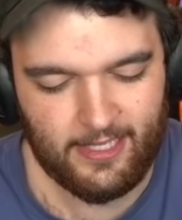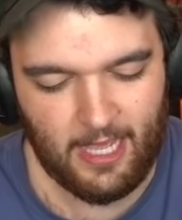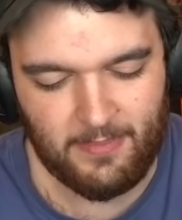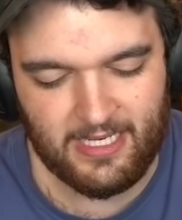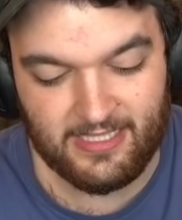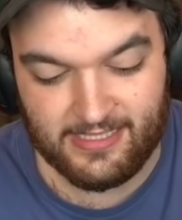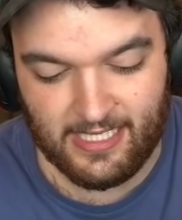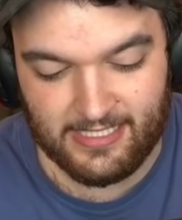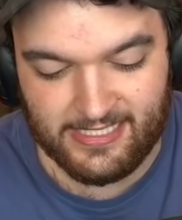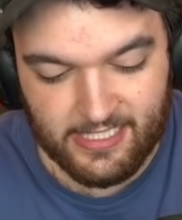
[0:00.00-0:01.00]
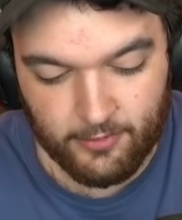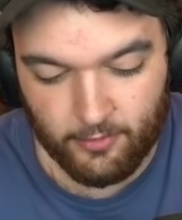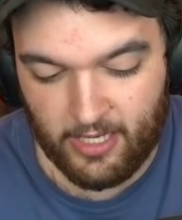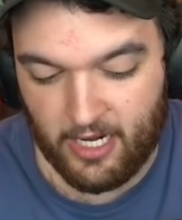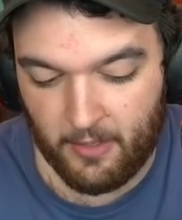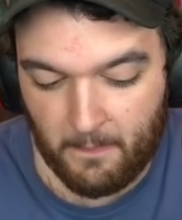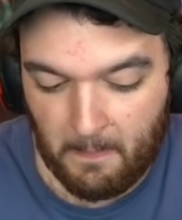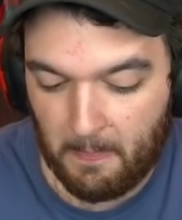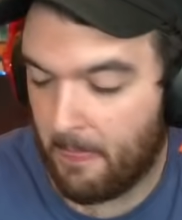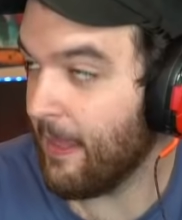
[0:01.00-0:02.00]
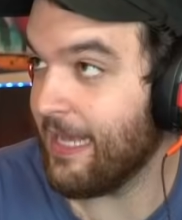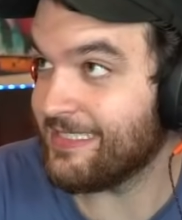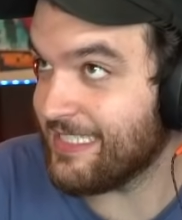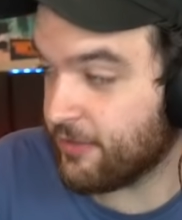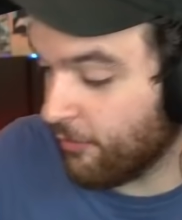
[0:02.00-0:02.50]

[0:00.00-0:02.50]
I mean, a, a secret rare, a secret